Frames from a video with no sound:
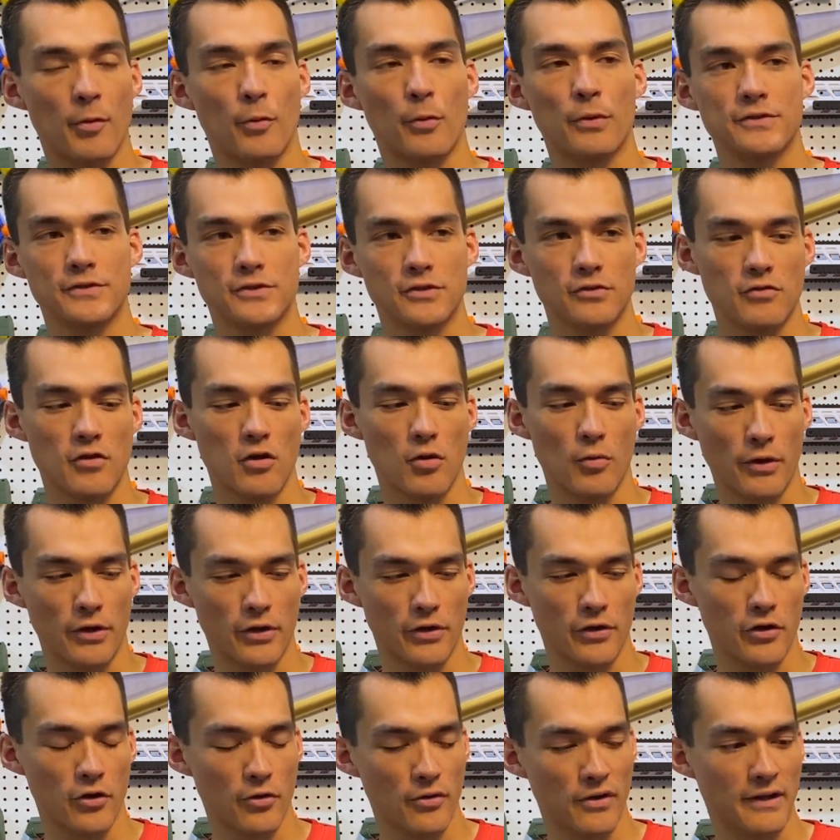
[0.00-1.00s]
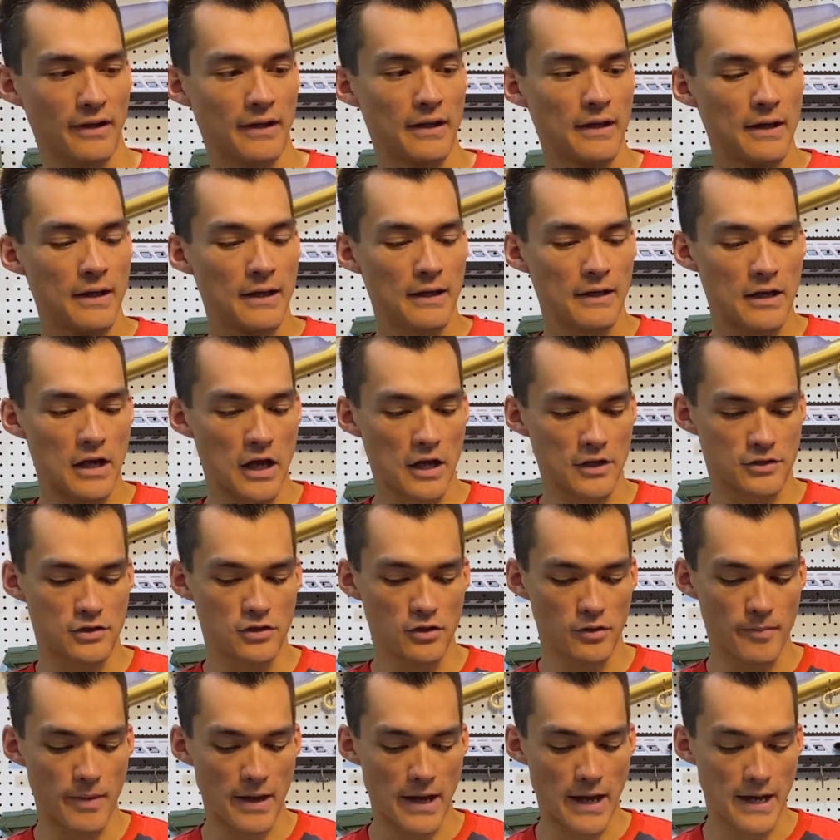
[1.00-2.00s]
But once you know what you're doing, not
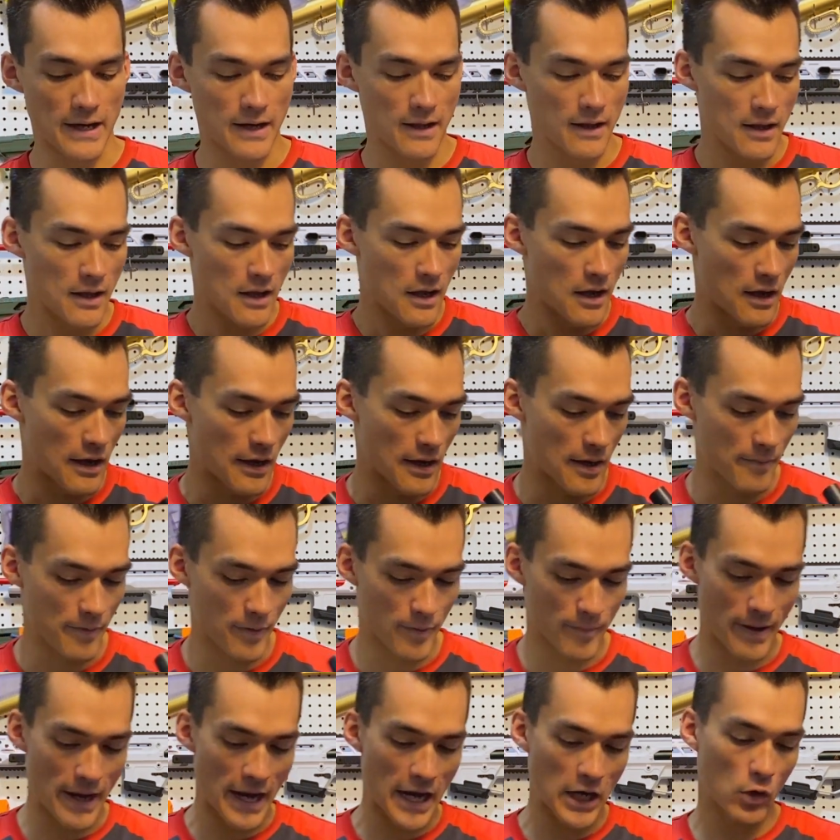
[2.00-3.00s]
too bad. The mag